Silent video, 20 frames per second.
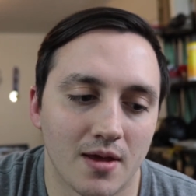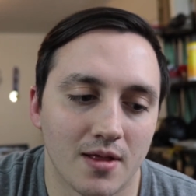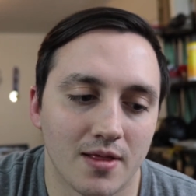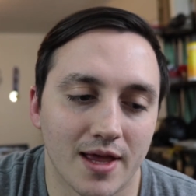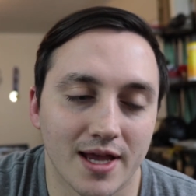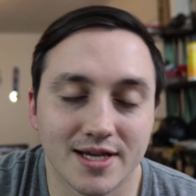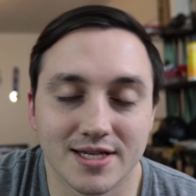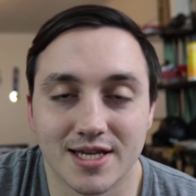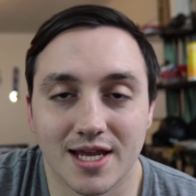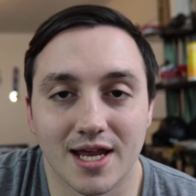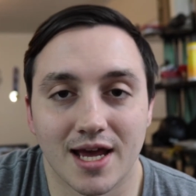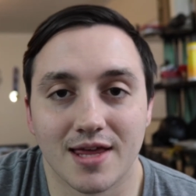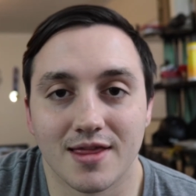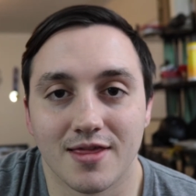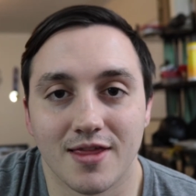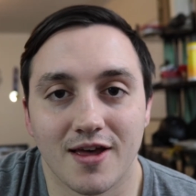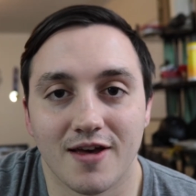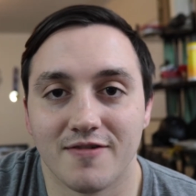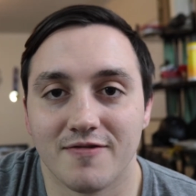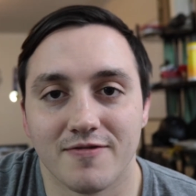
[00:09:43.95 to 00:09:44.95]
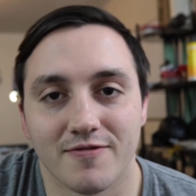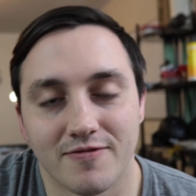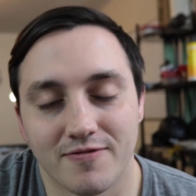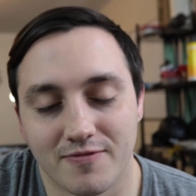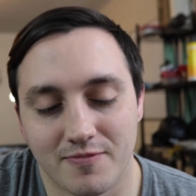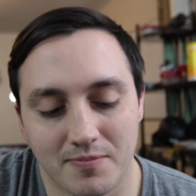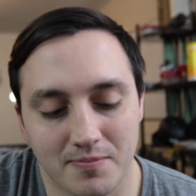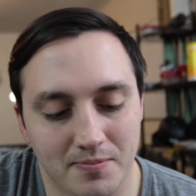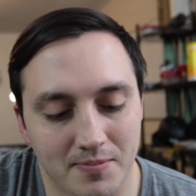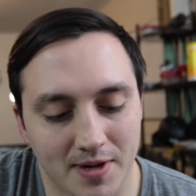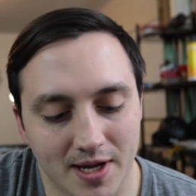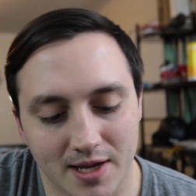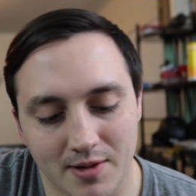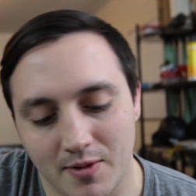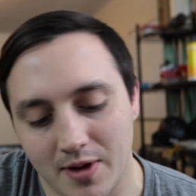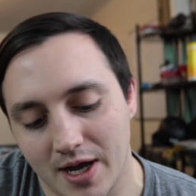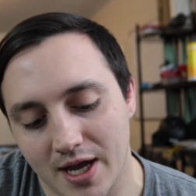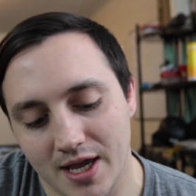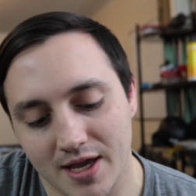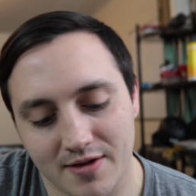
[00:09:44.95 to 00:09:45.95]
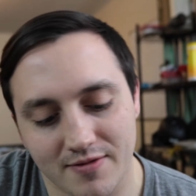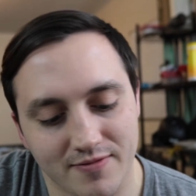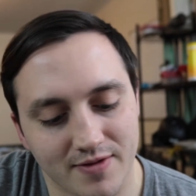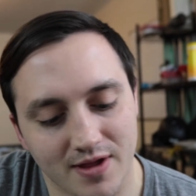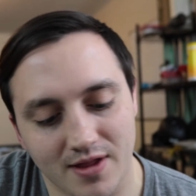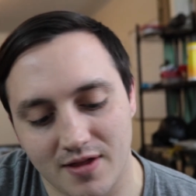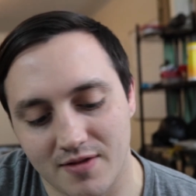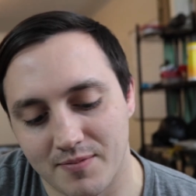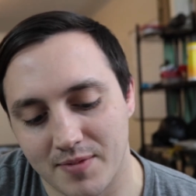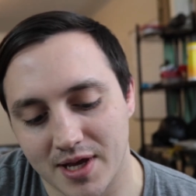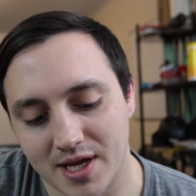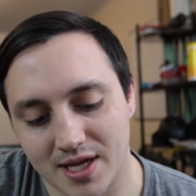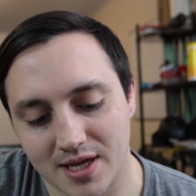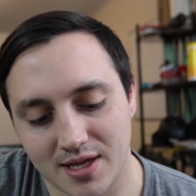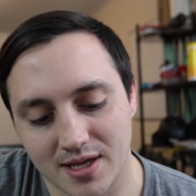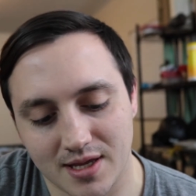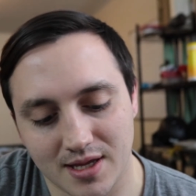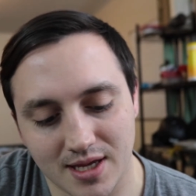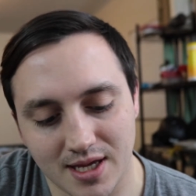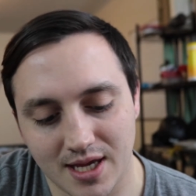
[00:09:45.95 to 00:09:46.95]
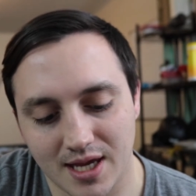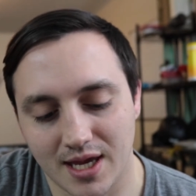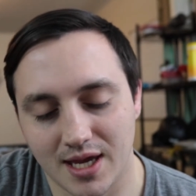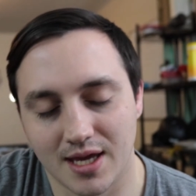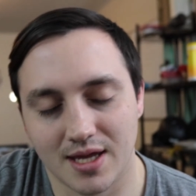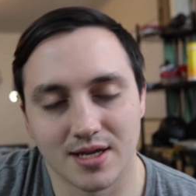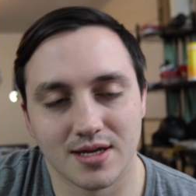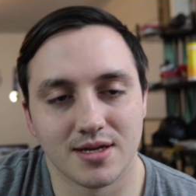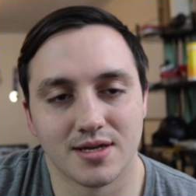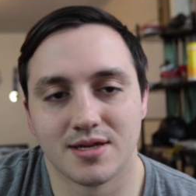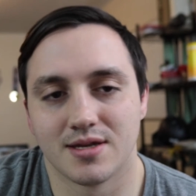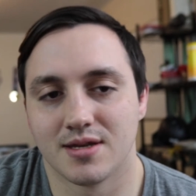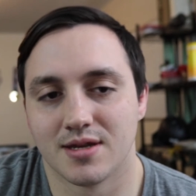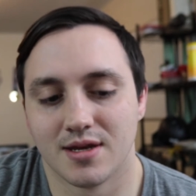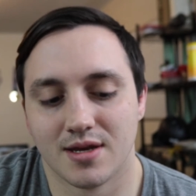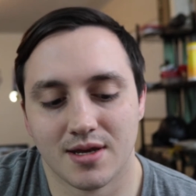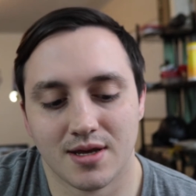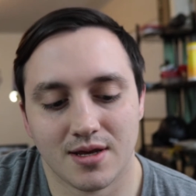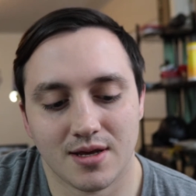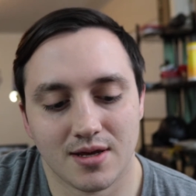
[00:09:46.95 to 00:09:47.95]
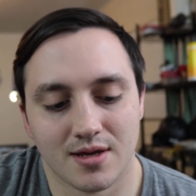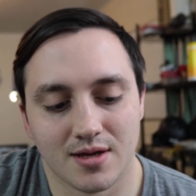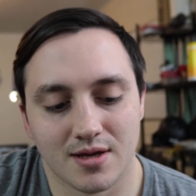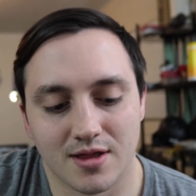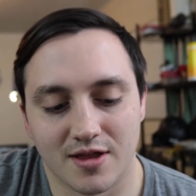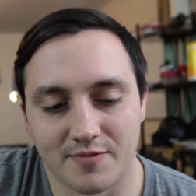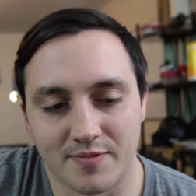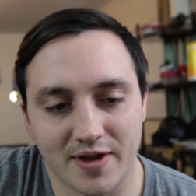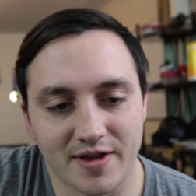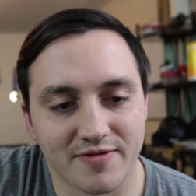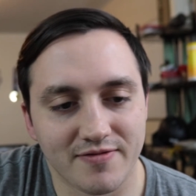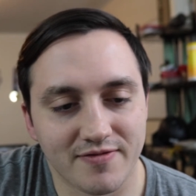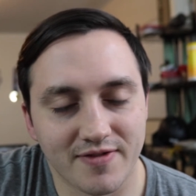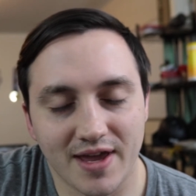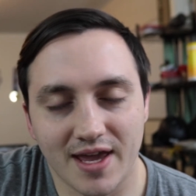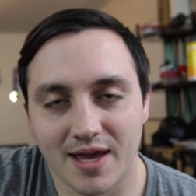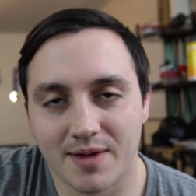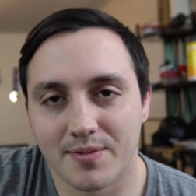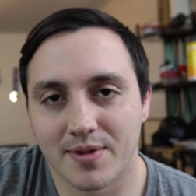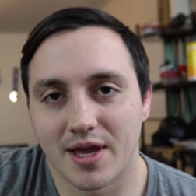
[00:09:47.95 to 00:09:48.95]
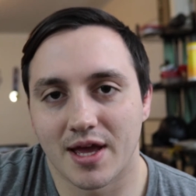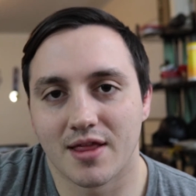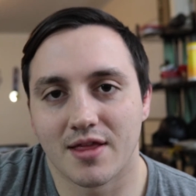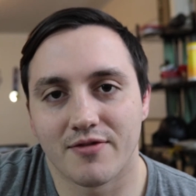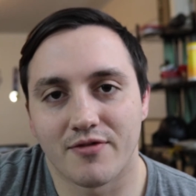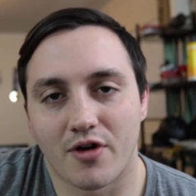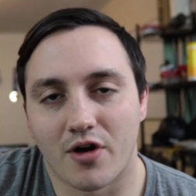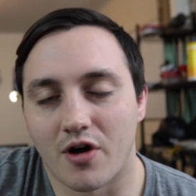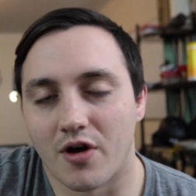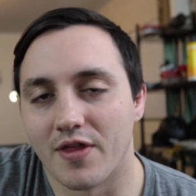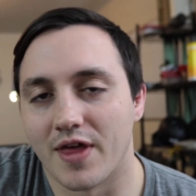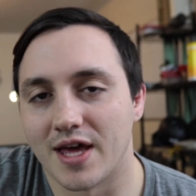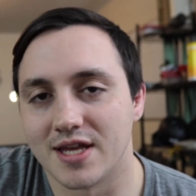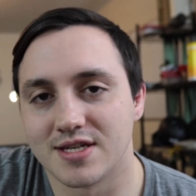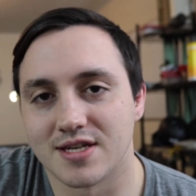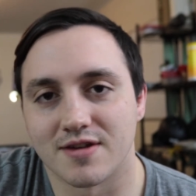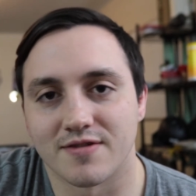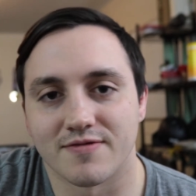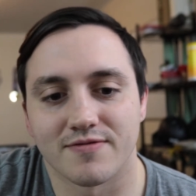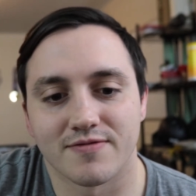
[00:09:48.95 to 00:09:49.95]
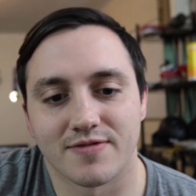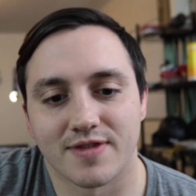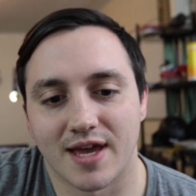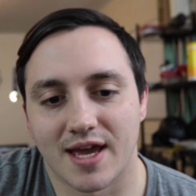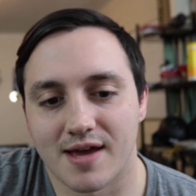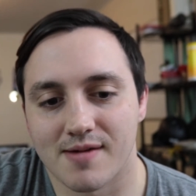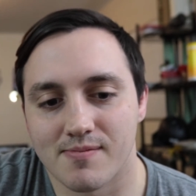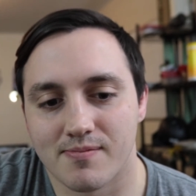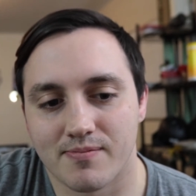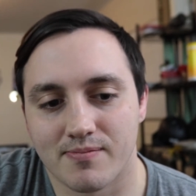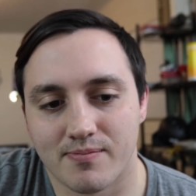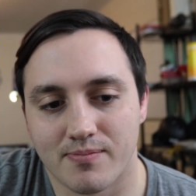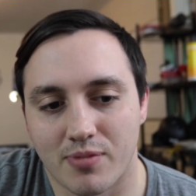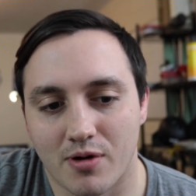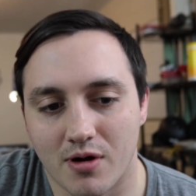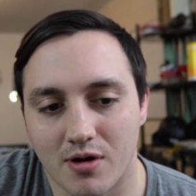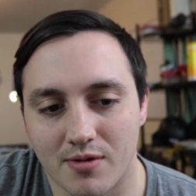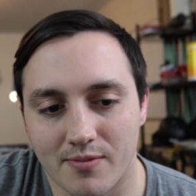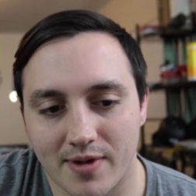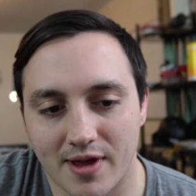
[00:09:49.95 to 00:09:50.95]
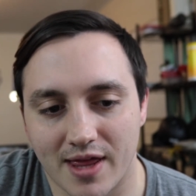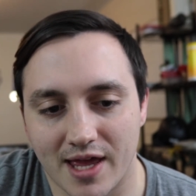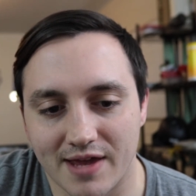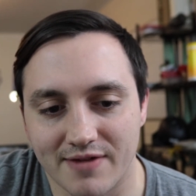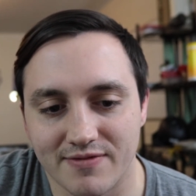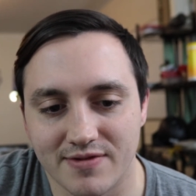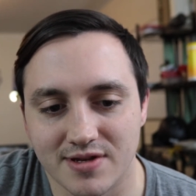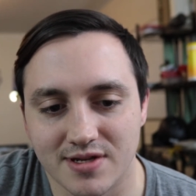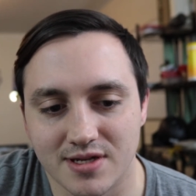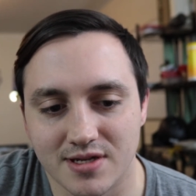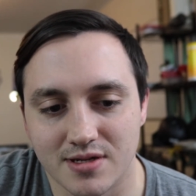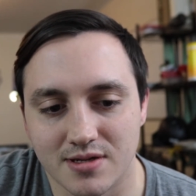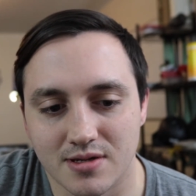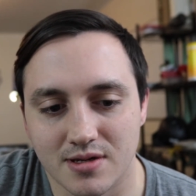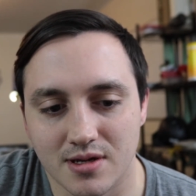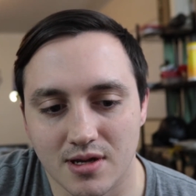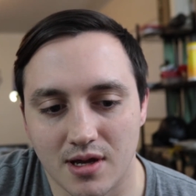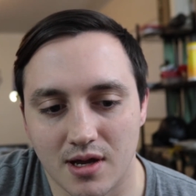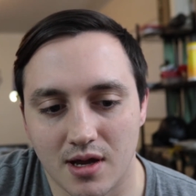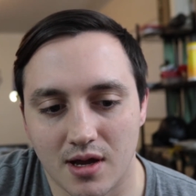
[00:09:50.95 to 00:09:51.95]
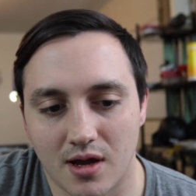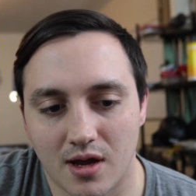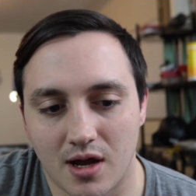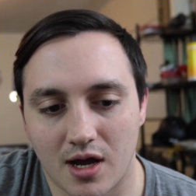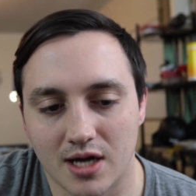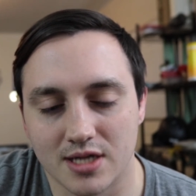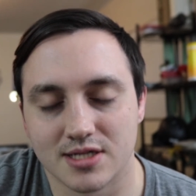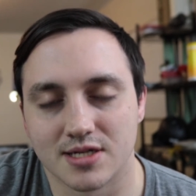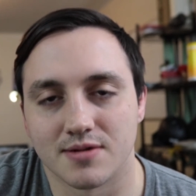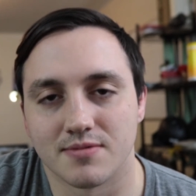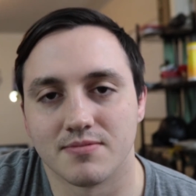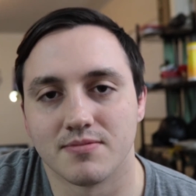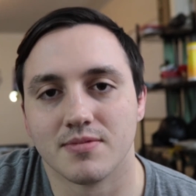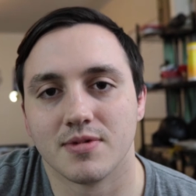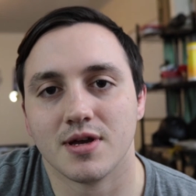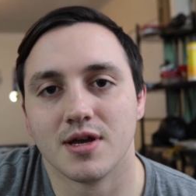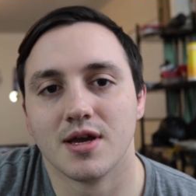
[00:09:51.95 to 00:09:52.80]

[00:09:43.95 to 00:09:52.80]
Like I said, I love my wife, I love my kids, I love my family, I love all that stuff. That part of my life is awesome.